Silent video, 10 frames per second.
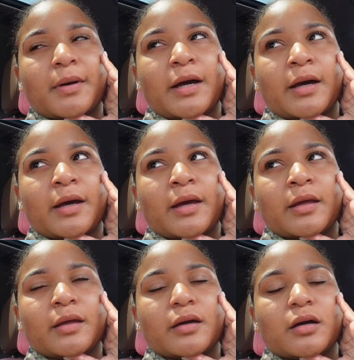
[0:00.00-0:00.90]

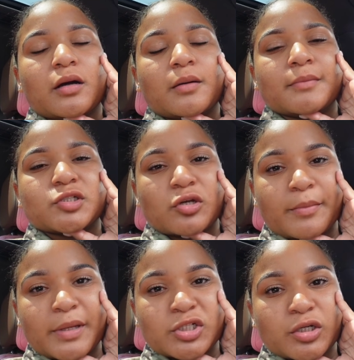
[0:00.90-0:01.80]
my
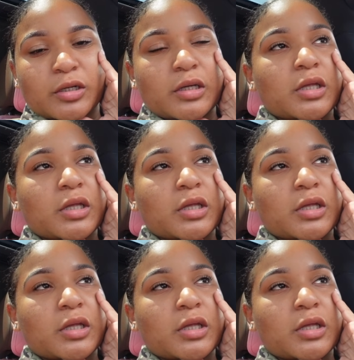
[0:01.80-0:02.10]
sergeant major.